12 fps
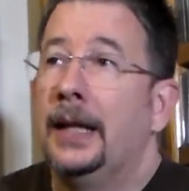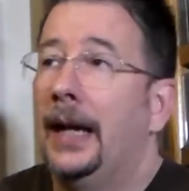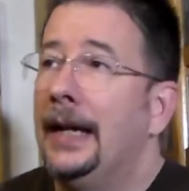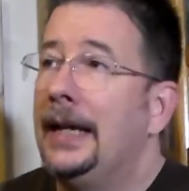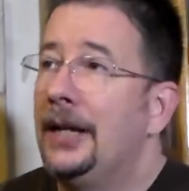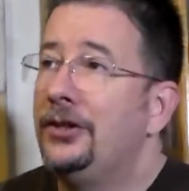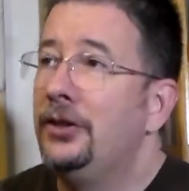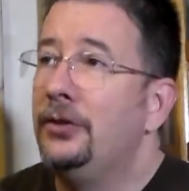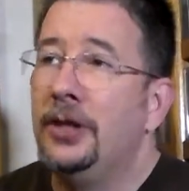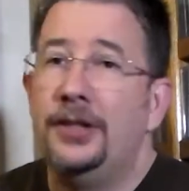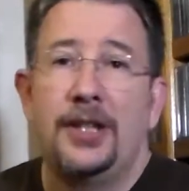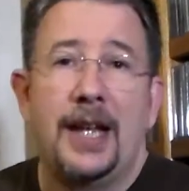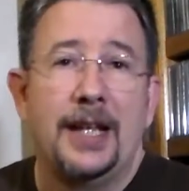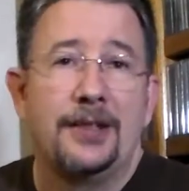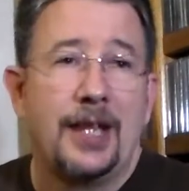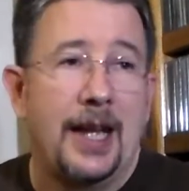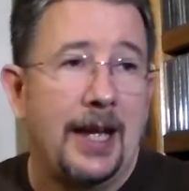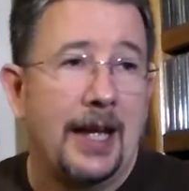I guess you could say
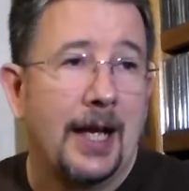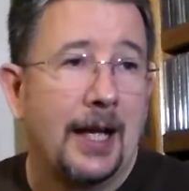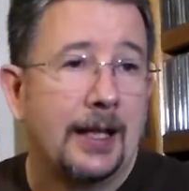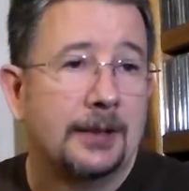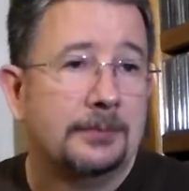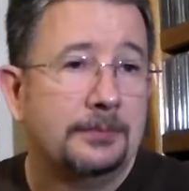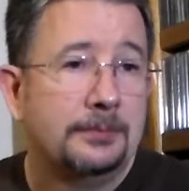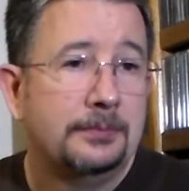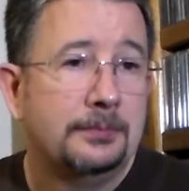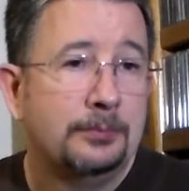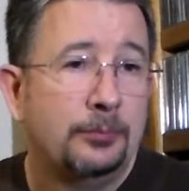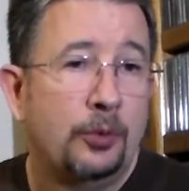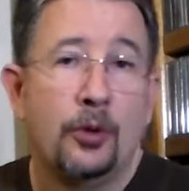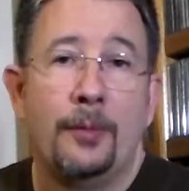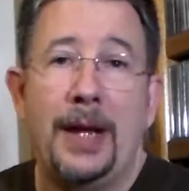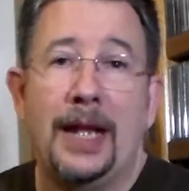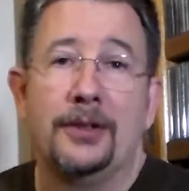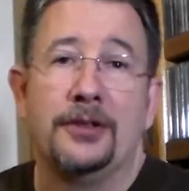it's a poor
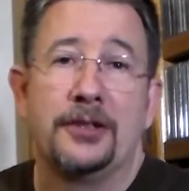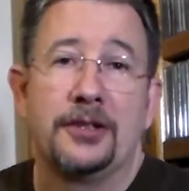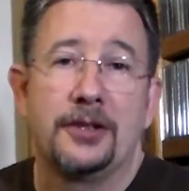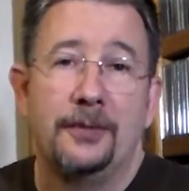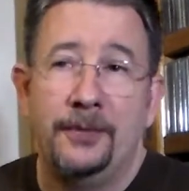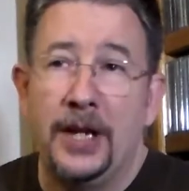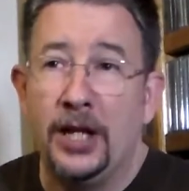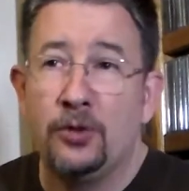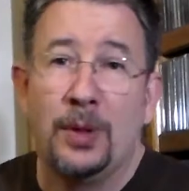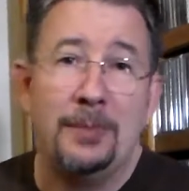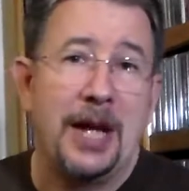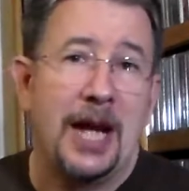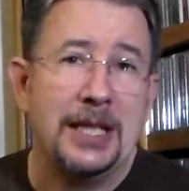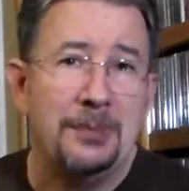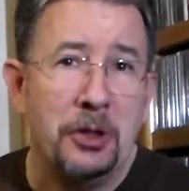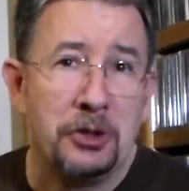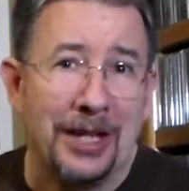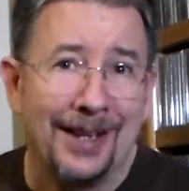man's VH1 Behind the
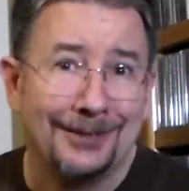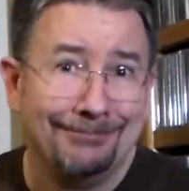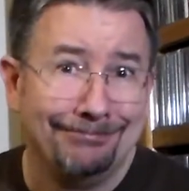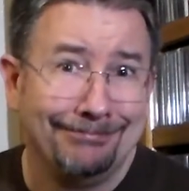Music.